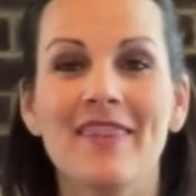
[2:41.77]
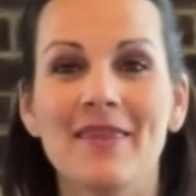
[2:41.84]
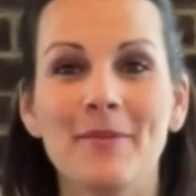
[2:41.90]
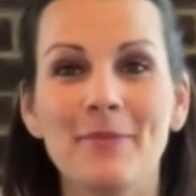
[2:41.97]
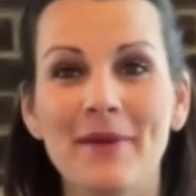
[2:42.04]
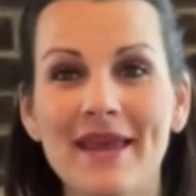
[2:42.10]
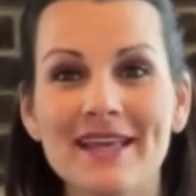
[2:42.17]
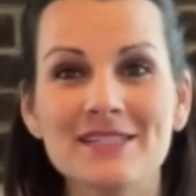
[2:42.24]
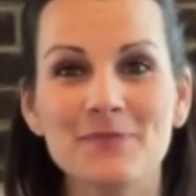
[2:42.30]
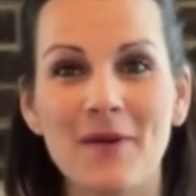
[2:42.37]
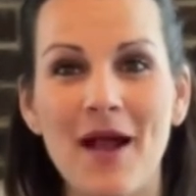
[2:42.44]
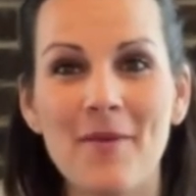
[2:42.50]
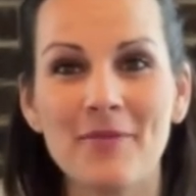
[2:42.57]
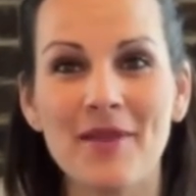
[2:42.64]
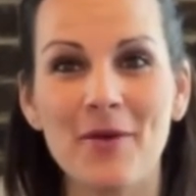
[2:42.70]
The biggest
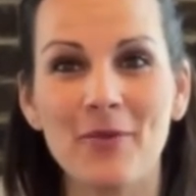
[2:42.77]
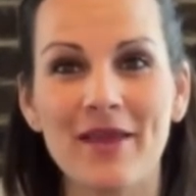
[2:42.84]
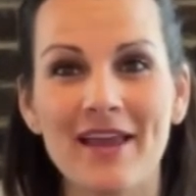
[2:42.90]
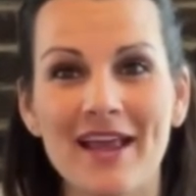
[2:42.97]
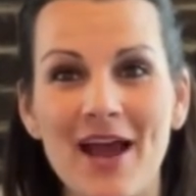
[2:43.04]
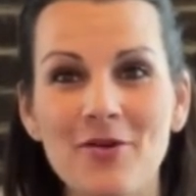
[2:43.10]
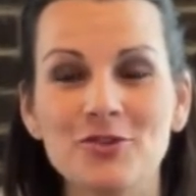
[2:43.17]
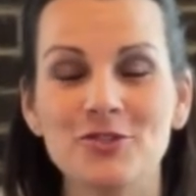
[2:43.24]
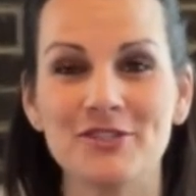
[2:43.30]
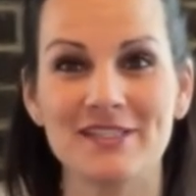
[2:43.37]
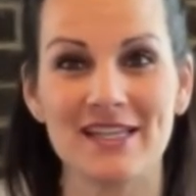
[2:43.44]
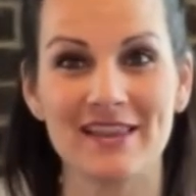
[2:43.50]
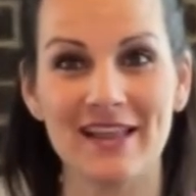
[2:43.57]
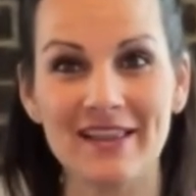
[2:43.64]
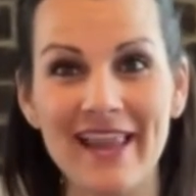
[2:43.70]
problem that we encounter
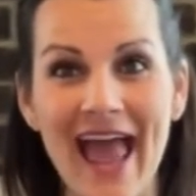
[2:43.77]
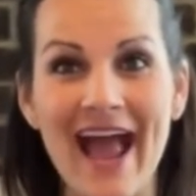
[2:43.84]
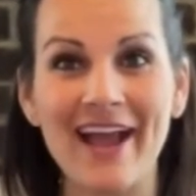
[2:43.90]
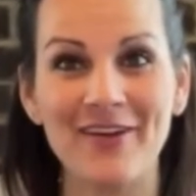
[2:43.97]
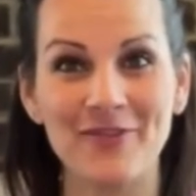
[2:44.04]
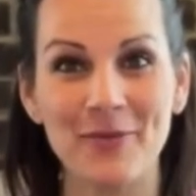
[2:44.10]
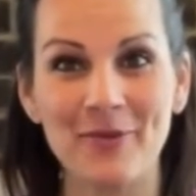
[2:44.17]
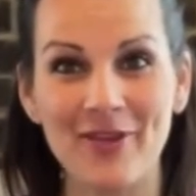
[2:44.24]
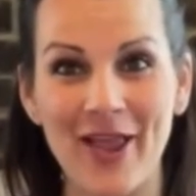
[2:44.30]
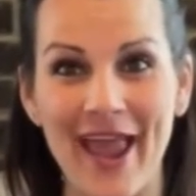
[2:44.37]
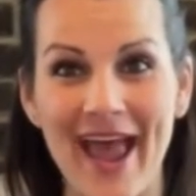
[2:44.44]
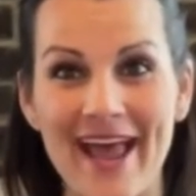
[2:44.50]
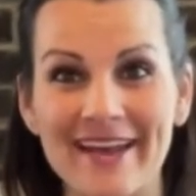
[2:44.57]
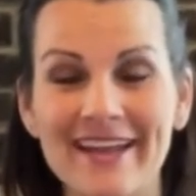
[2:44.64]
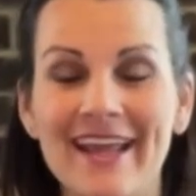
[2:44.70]
is the lack of a
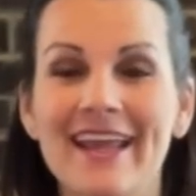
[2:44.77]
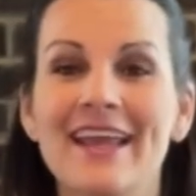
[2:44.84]
plan.